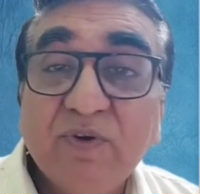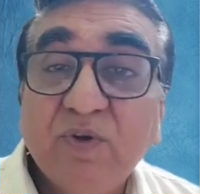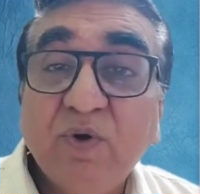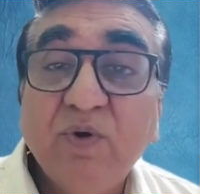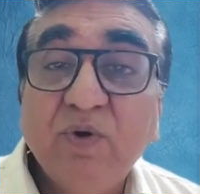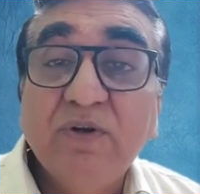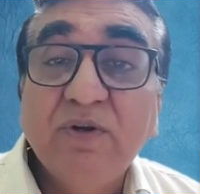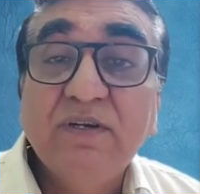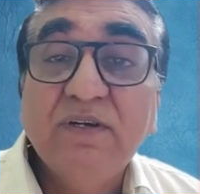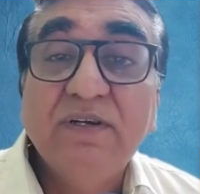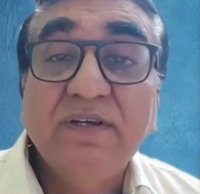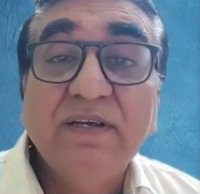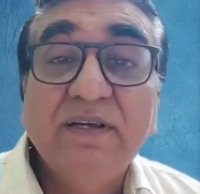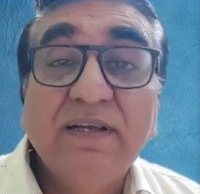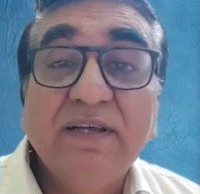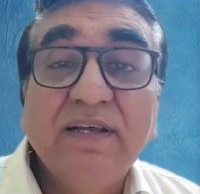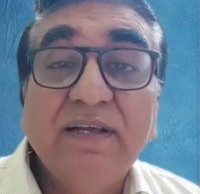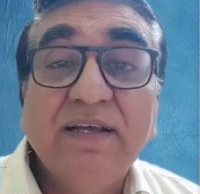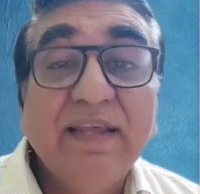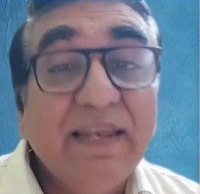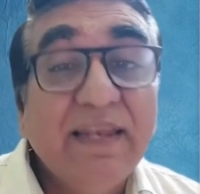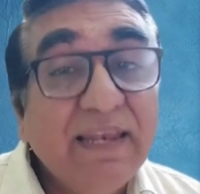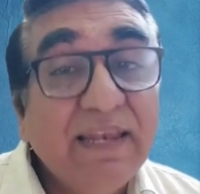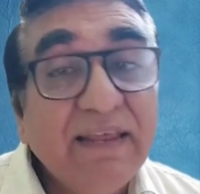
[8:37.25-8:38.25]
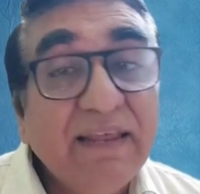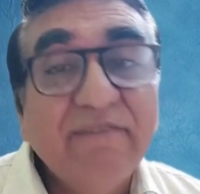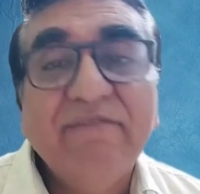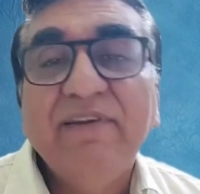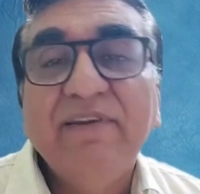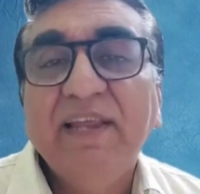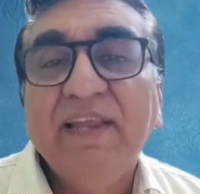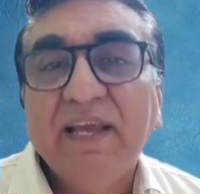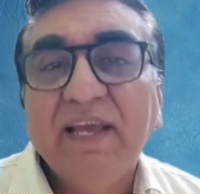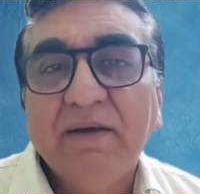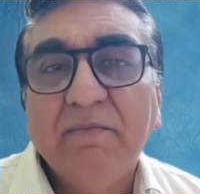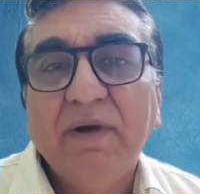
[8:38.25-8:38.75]
don't live
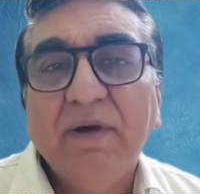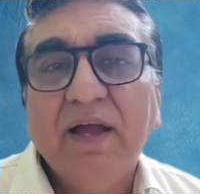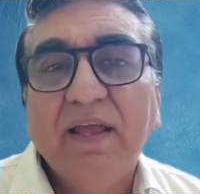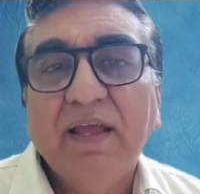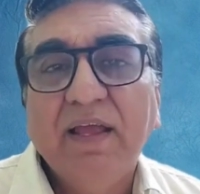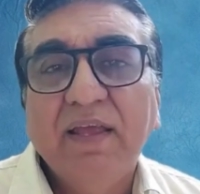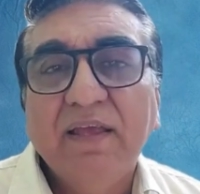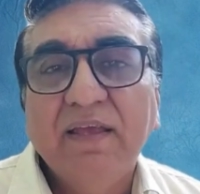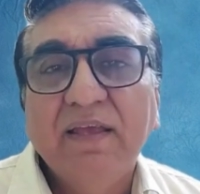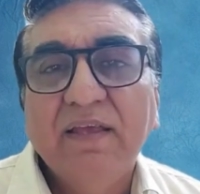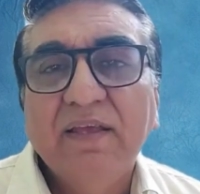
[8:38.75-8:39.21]
nearby.